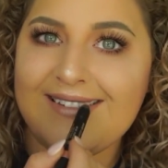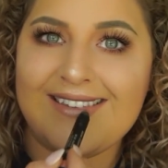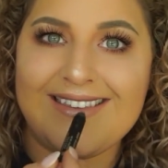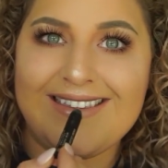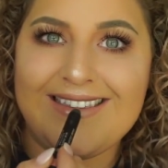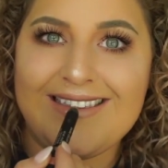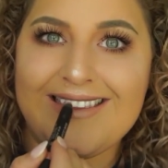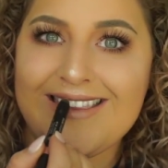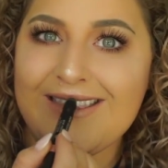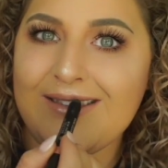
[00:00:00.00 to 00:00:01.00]

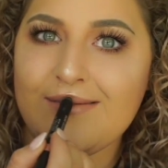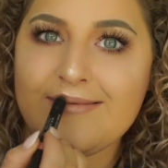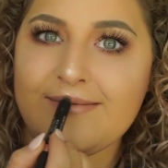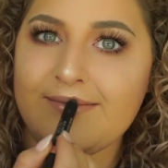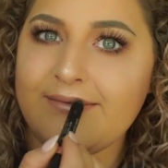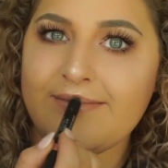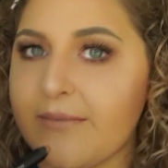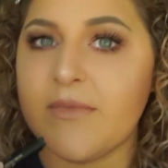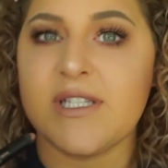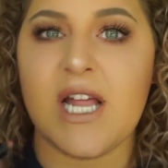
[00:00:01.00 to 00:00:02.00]

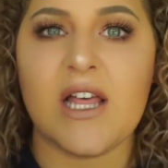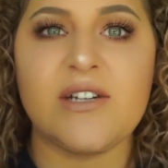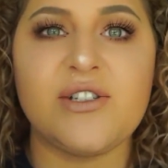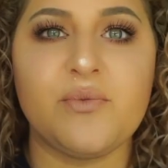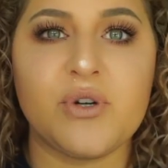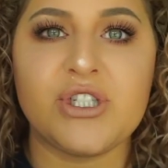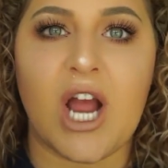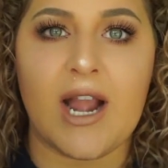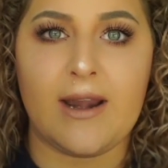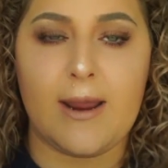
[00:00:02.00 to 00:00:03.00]
It's not like super
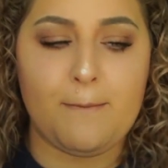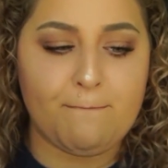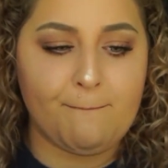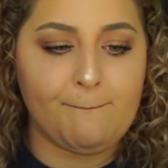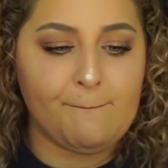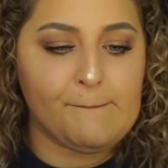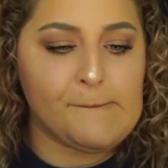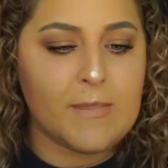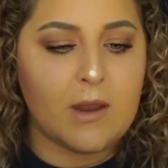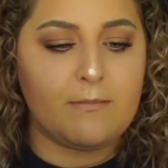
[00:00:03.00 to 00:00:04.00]
shiny,
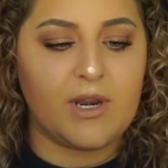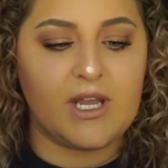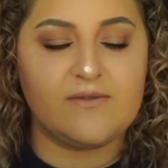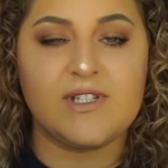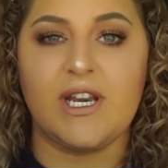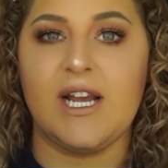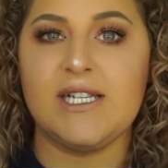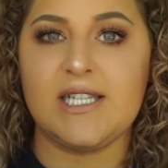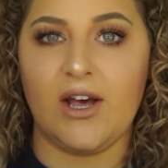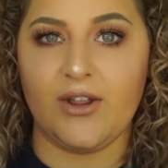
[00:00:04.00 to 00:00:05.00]
but it gives a
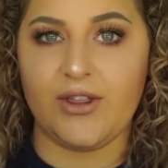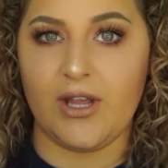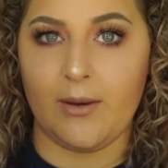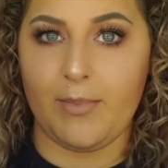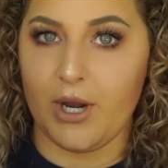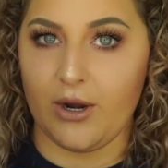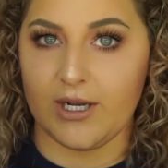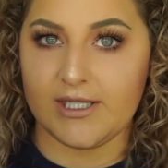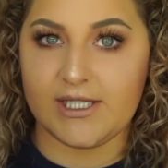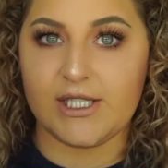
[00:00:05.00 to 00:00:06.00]
nice healthy
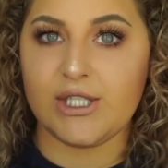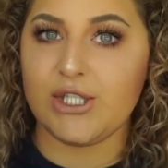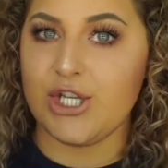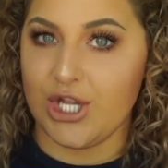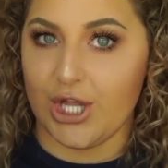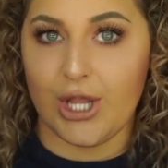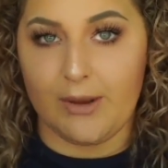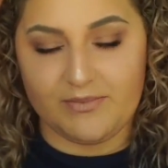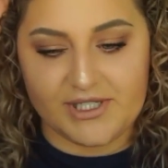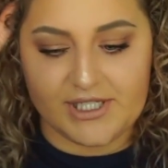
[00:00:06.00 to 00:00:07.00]
appearance to the
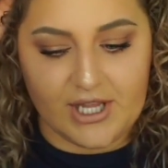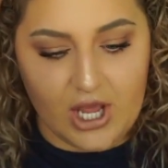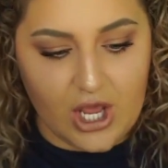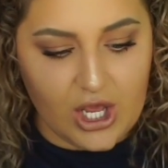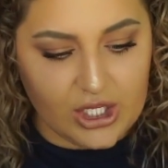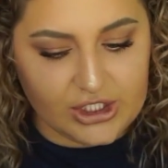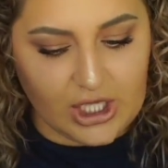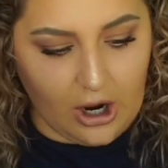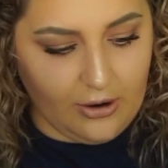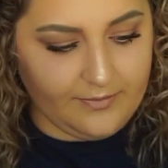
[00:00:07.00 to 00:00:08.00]
lips.
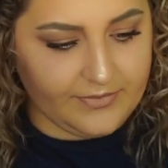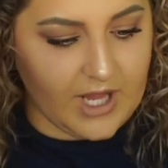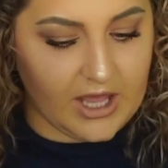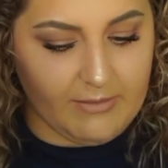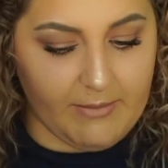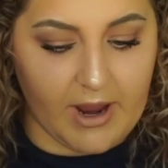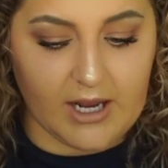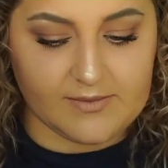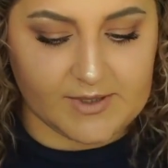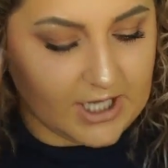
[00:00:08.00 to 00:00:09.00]
So now that my
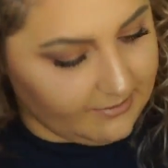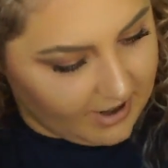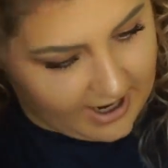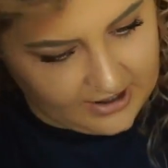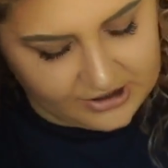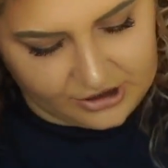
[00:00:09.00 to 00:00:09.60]
makeup's done, my hair's